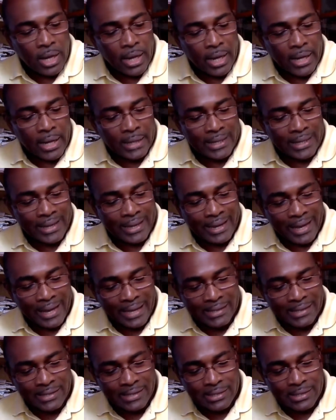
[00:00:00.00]
in the
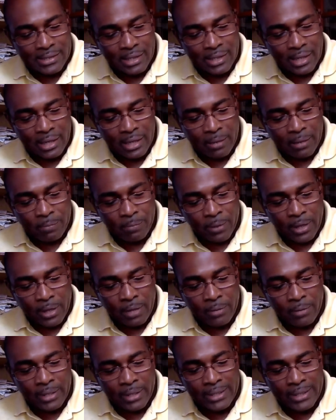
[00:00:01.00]
last
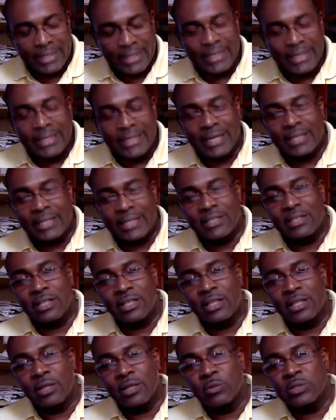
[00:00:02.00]
parliament indicated
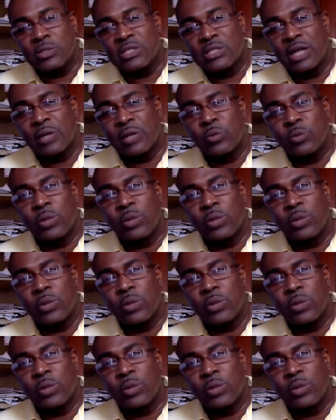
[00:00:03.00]
that it was not